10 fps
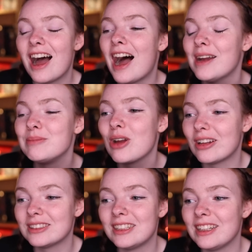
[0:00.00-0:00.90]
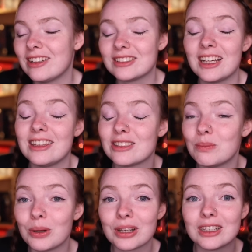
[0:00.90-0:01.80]
I'm not sitting here saying this
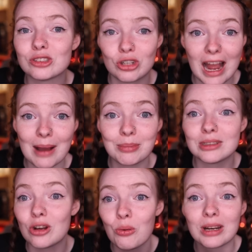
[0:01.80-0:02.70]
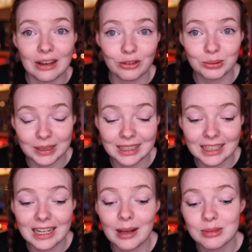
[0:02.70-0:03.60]
book is crap. No one ever read
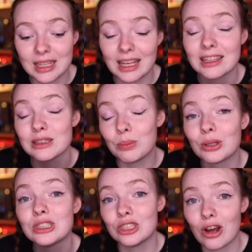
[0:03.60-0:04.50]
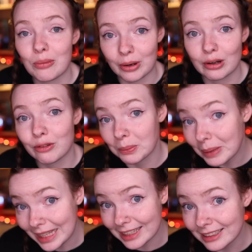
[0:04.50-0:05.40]
it. I'm saying this book did not work for
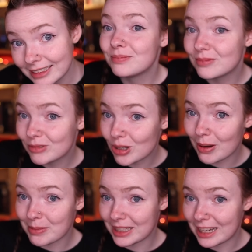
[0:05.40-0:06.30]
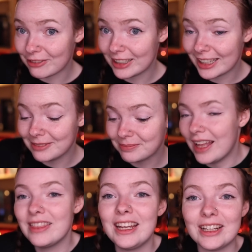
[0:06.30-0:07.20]
me. So I'm DNFing it.
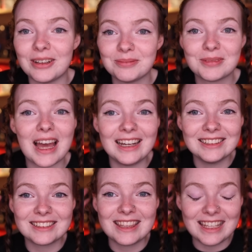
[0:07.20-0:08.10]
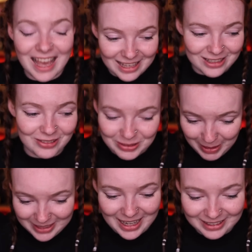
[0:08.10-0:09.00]
And there you go. That is the end of
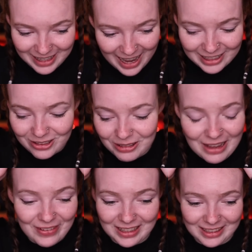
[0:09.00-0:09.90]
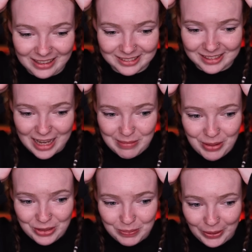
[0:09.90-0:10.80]
Smut Den. I don't have anything else to say
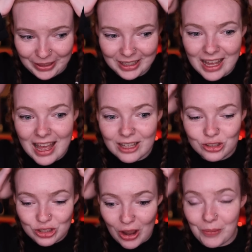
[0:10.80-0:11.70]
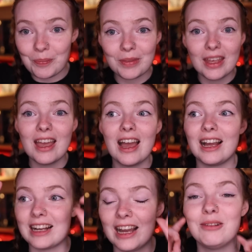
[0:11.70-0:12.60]
about this book. So
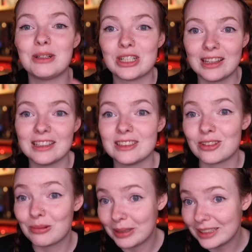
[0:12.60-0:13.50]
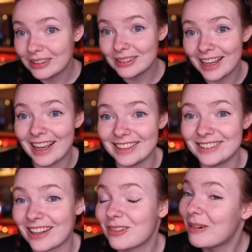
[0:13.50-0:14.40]
I kind of wish I'd listened to the wheel
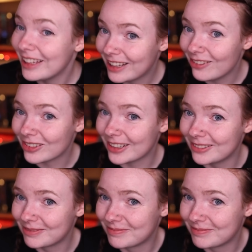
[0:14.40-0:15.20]
and done a white cover.